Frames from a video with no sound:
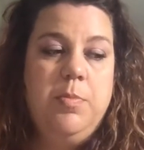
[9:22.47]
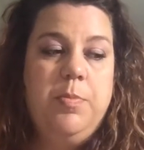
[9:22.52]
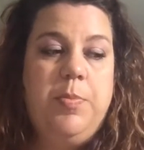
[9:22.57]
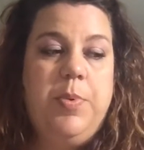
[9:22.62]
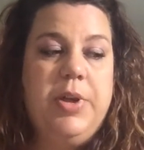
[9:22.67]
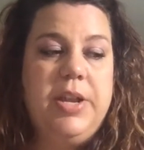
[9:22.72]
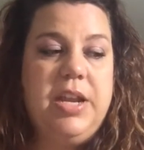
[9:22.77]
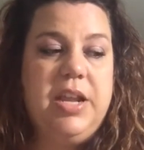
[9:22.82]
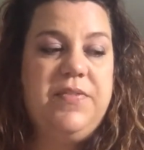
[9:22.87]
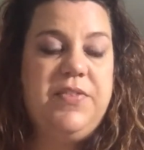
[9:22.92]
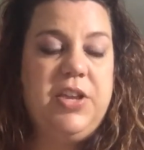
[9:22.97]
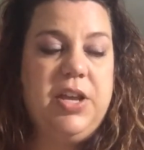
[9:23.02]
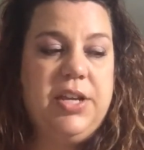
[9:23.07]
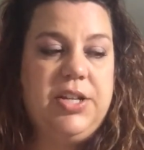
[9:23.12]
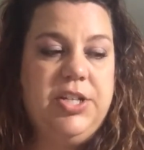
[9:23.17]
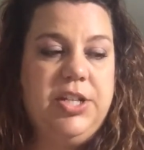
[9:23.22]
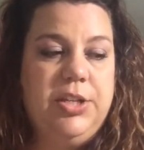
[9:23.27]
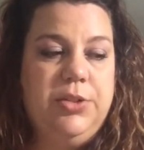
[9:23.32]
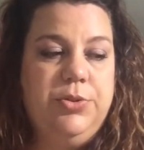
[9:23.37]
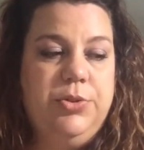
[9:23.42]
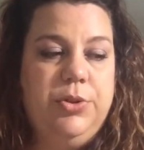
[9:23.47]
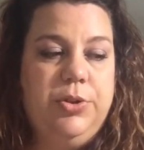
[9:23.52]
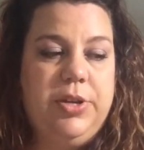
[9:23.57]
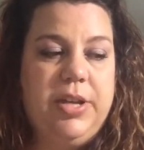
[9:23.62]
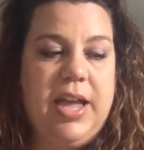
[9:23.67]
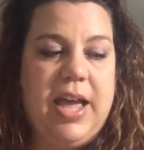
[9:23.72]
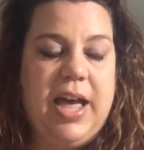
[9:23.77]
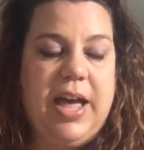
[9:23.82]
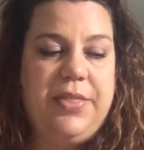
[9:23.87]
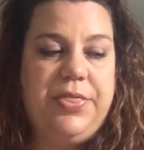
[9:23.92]
But if you actually look
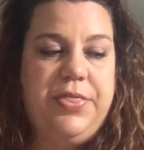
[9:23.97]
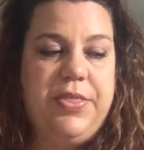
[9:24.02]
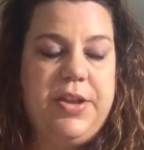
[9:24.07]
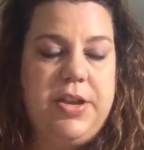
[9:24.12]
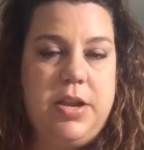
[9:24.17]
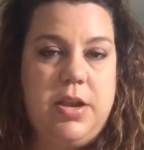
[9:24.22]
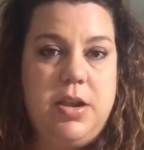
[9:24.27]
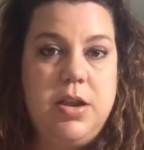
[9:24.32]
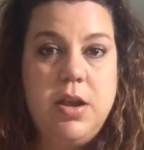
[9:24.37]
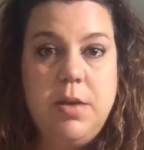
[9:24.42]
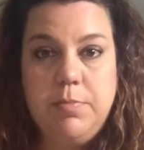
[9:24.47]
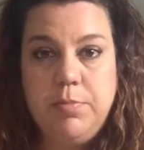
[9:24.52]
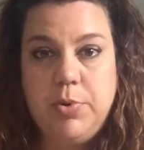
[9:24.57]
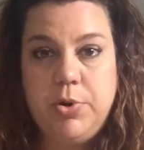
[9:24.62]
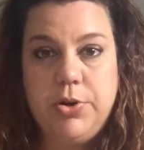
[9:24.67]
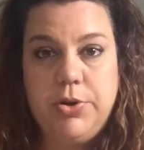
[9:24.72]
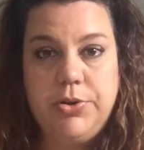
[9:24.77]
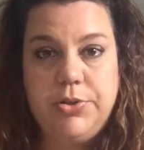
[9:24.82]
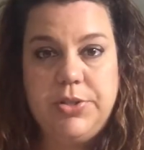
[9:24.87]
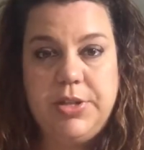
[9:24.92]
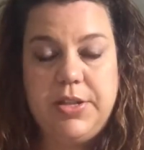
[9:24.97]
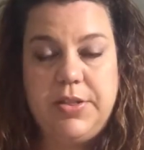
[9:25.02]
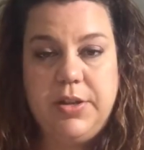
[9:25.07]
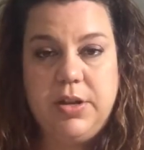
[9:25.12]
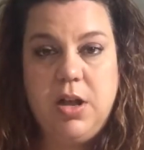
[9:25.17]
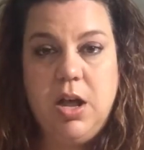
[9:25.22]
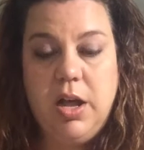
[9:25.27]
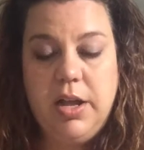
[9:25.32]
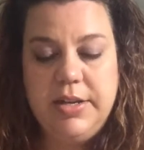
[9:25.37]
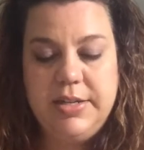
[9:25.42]
at the numbers and the
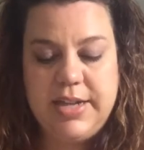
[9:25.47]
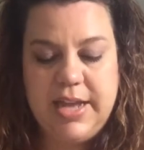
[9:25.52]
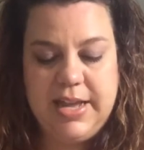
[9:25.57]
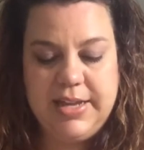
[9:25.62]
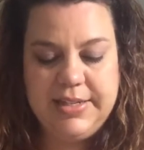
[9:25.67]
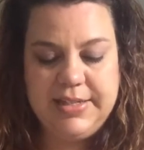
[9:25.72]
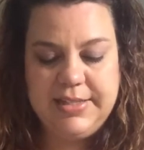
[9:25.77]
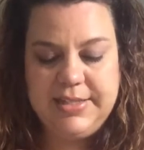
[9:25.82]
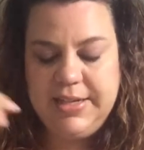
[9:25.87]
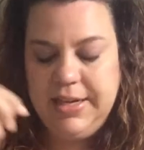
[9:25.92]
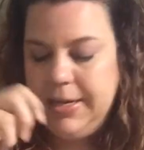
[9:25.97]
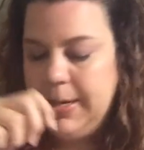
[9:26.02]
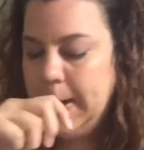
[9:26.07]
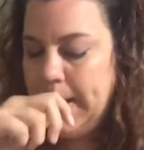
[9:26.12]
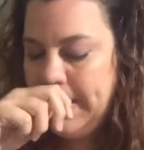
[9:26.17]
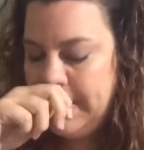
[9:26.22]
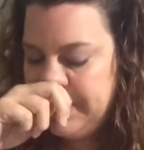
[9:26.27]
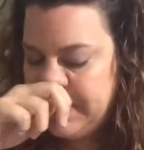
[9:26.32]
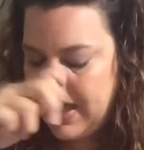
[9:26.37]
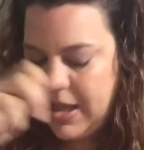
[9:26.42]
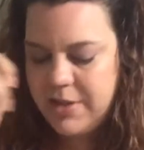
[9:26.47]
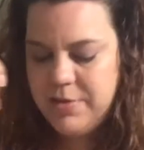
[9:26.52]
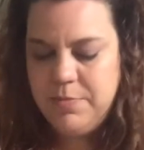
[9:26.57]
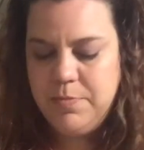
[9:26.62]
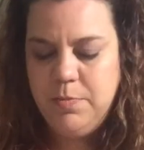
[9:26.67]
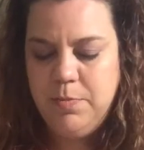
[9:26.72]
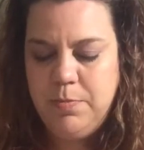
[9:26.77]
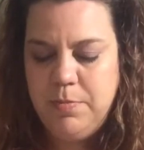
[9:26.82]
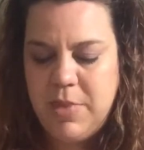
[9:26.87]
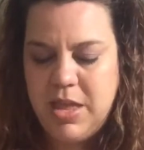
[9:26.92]
context, that
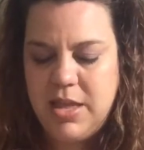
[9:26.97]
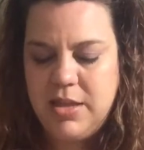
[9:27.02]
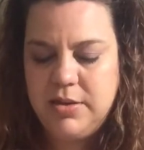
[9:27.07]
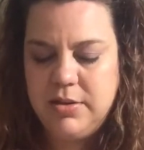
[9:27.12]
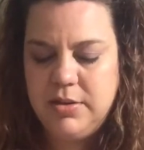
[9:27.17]
meant